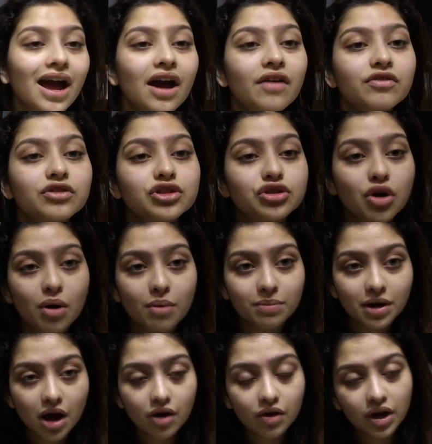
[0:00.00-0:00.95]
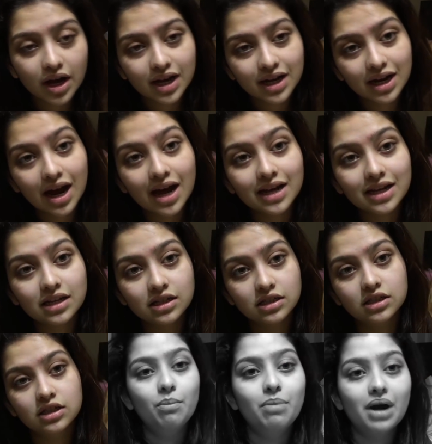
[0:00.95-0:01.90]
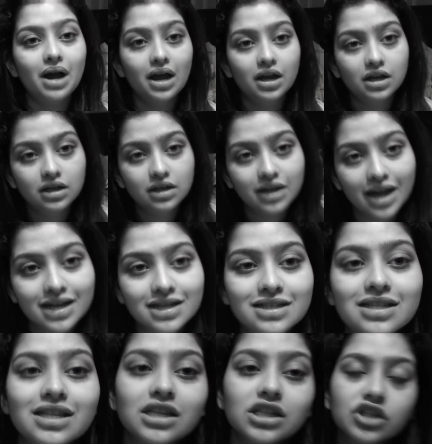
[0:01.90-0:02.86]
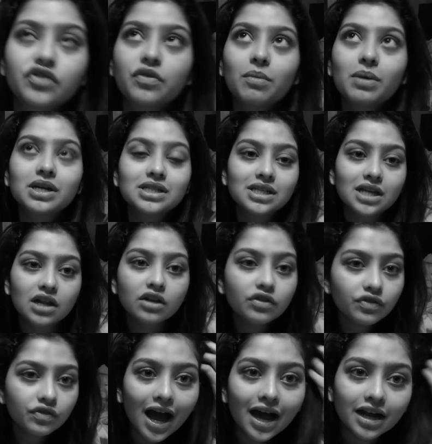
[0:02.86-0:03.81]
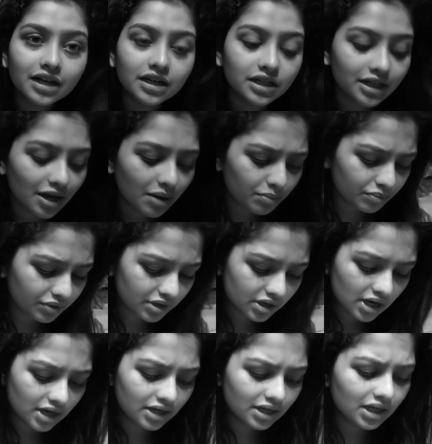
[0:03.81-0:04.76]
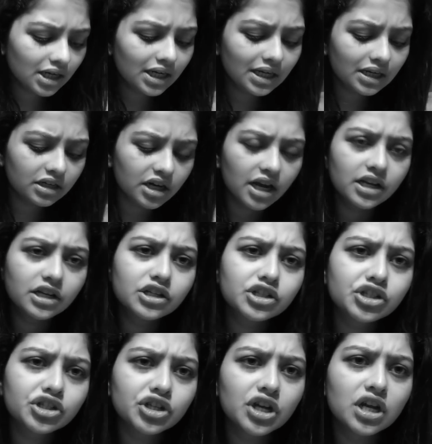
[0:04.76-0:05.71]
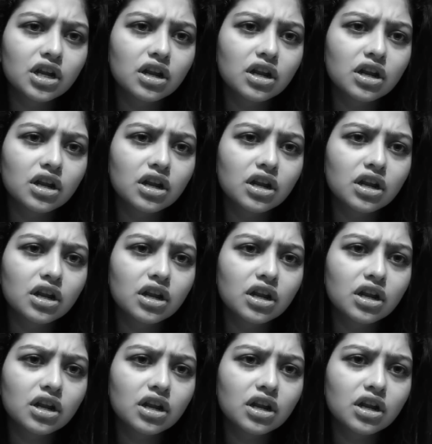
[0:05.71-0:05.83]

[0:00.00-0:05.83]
I have a job now and I can buy nice things for myself and temporarily relish